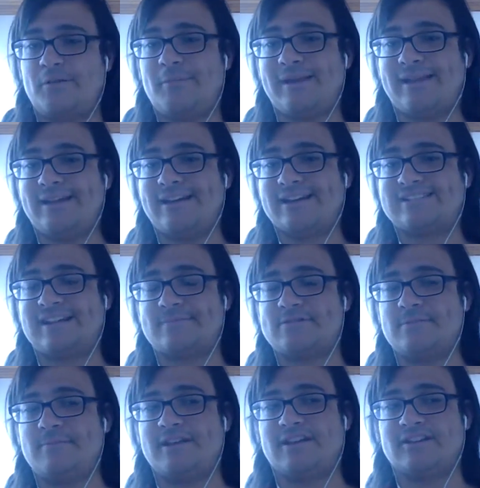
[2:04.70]
making an
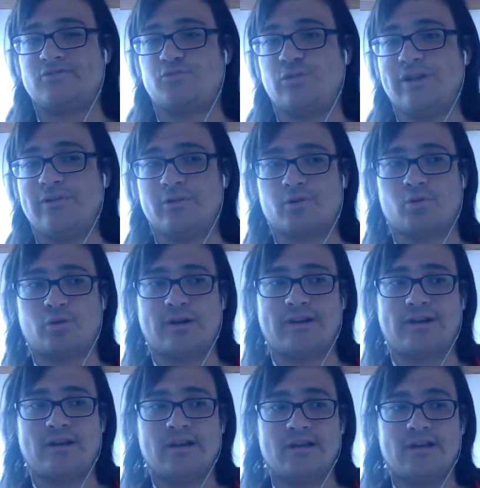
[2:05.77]
exception because we
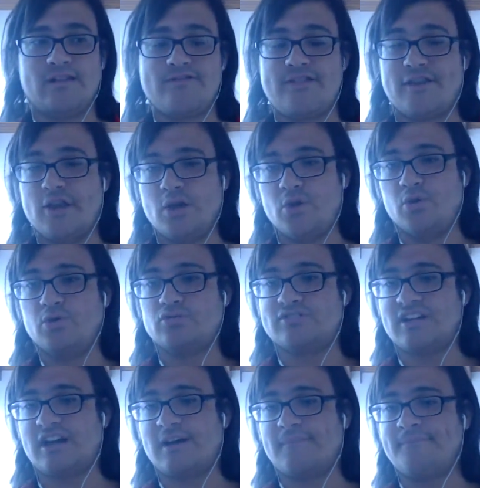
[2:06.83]
recorded the news.
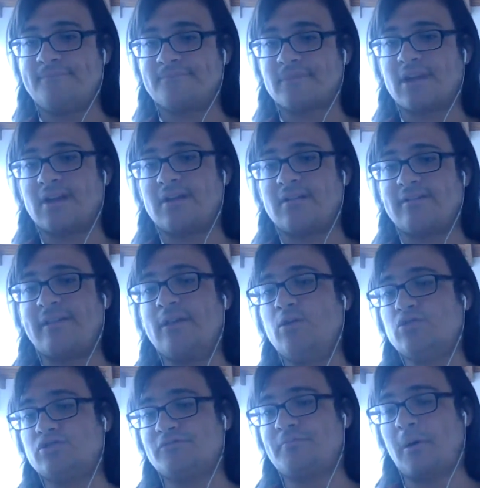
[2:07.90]
The
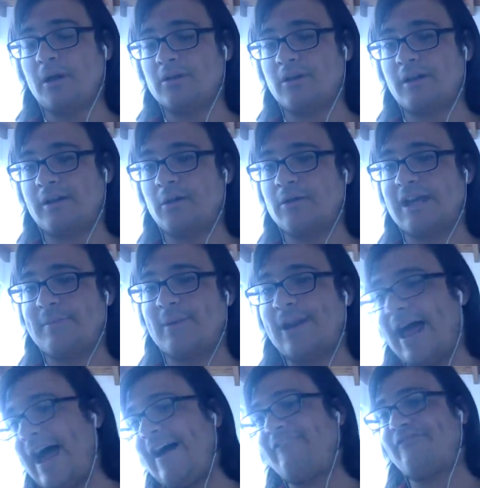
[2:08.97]
news of Paulo Guerrero came out
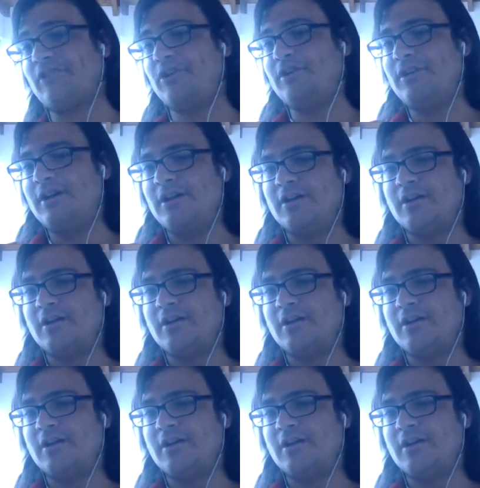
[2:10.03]
after